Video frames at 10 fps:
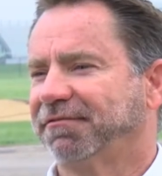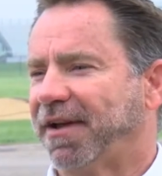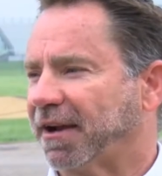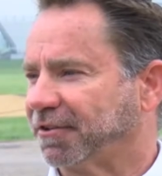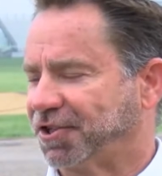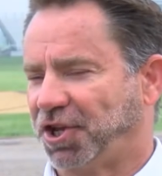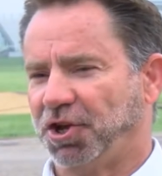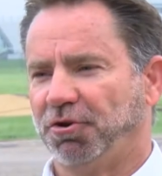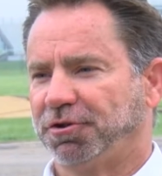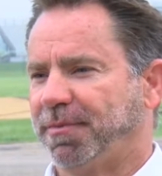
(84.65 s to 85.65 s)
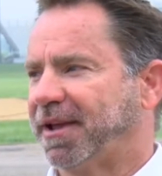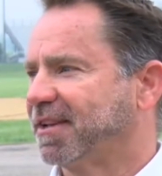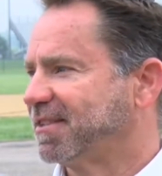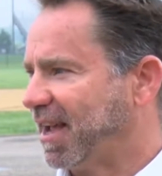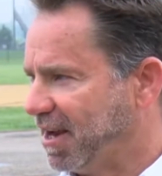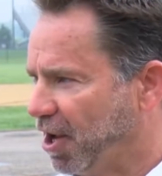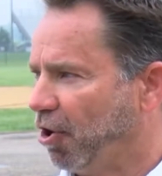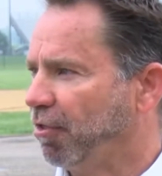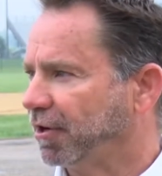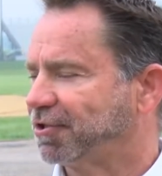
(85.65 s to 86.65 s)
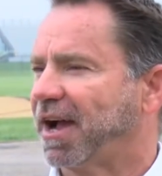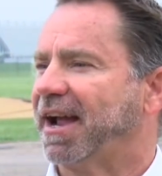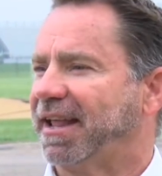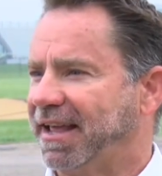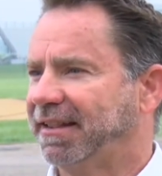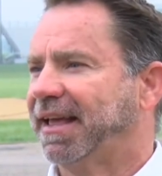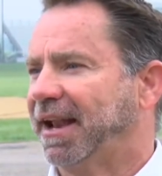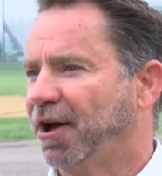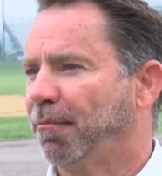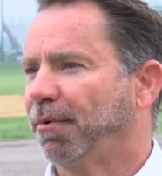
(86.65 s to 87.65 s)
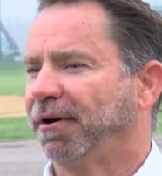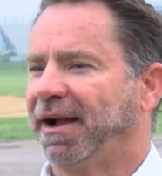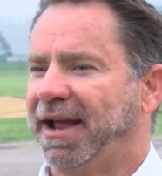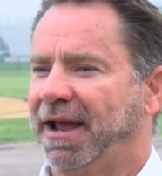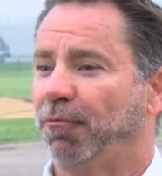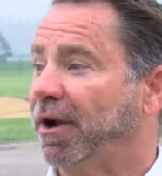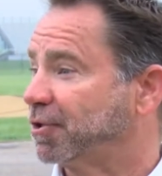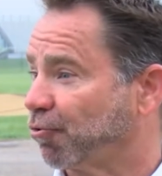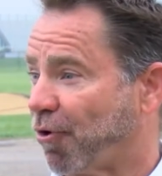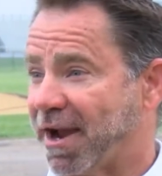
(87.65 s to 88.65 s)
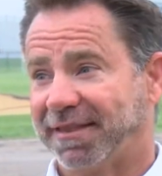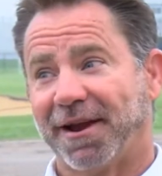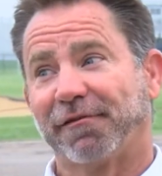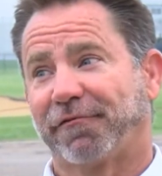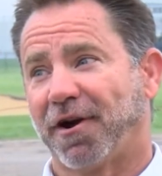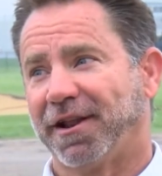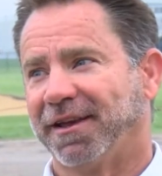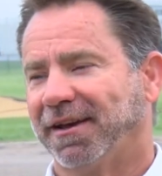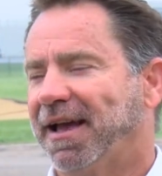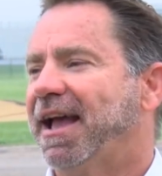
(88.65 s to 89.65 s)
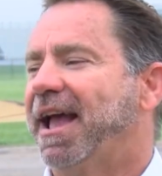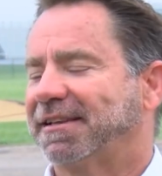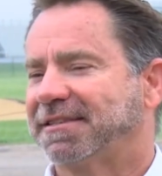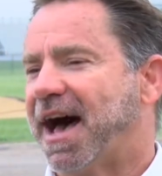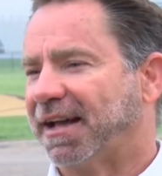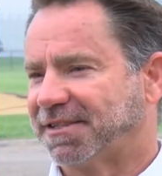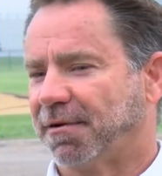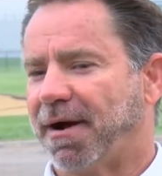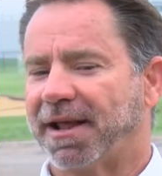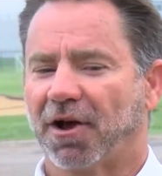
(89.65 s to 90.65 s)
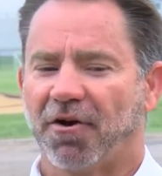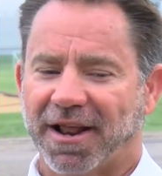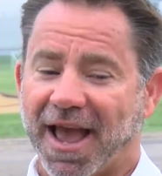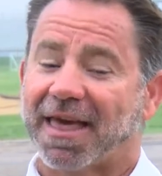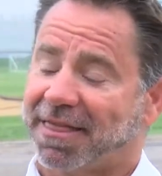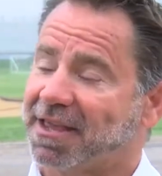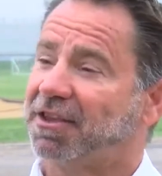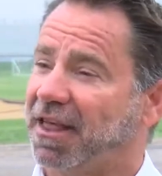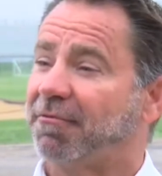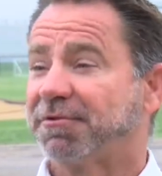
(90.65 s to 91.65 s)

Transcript: factor is huge because they know they're trying to hit that number. And when it's right there in front of you, it's not somebody going, yeah, I think that